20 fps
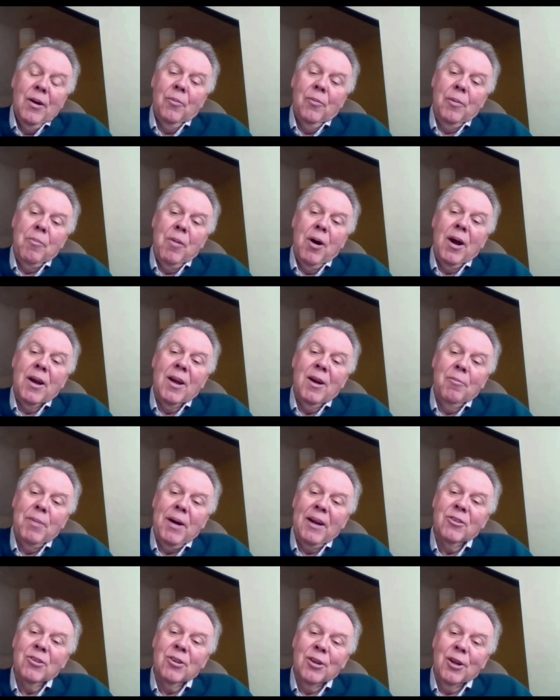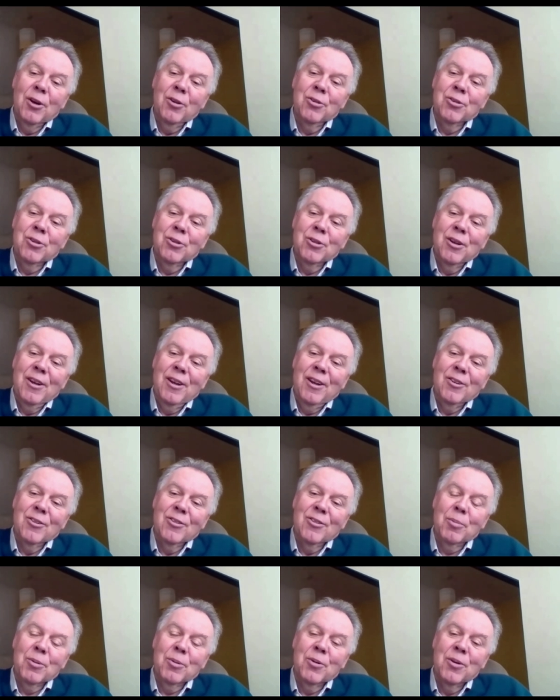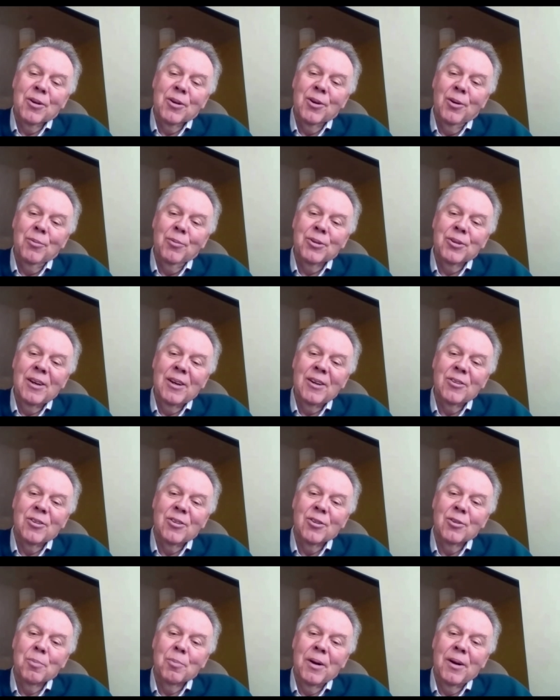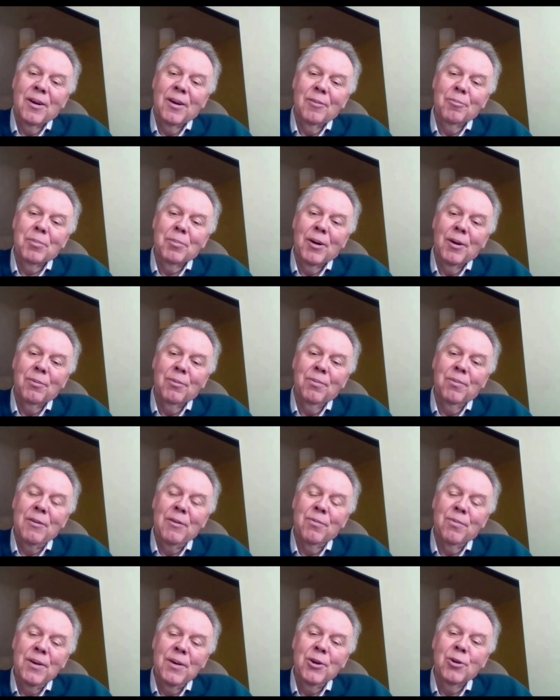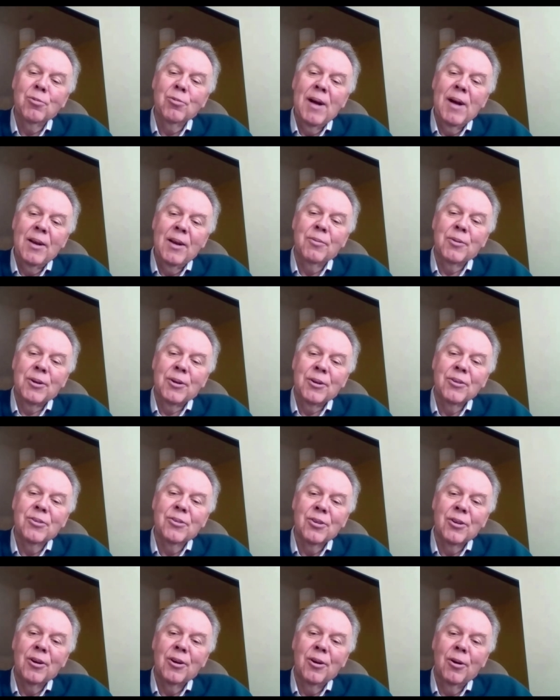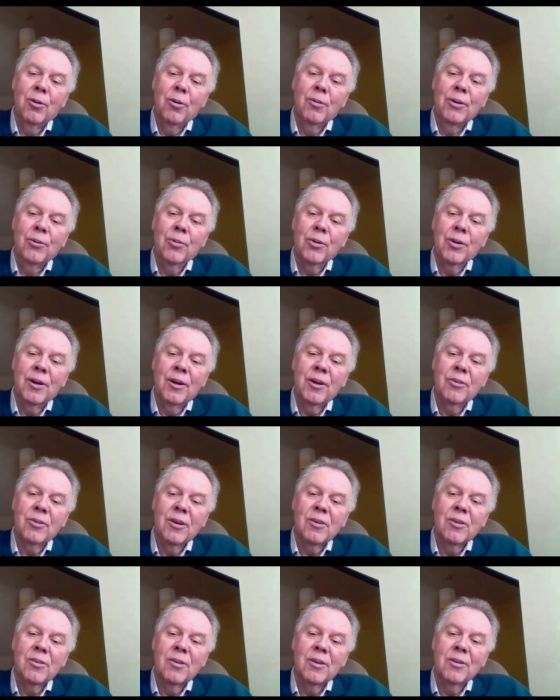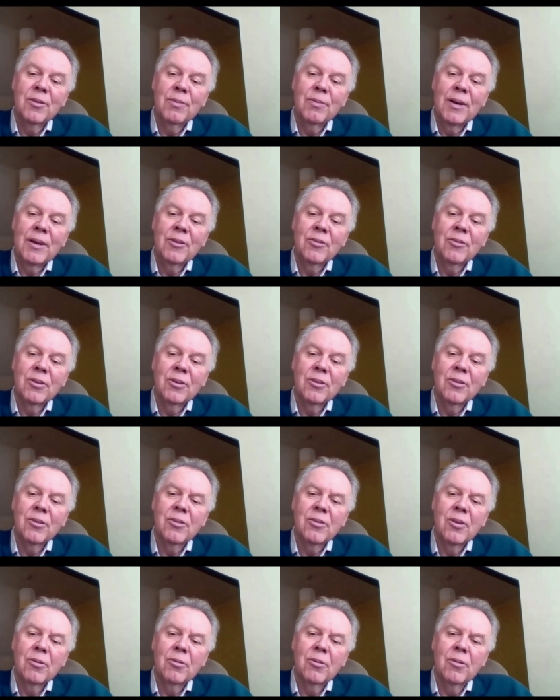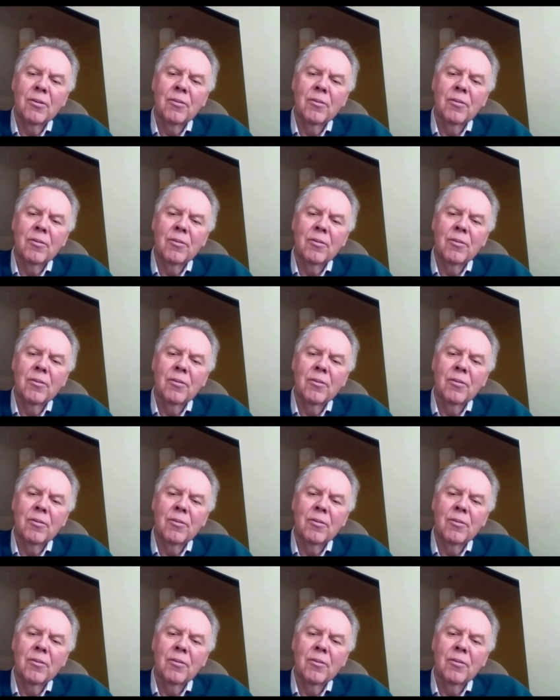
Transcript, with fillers: we might come back to those in subsequent conversations but but they feel relevant to whole organization interventions so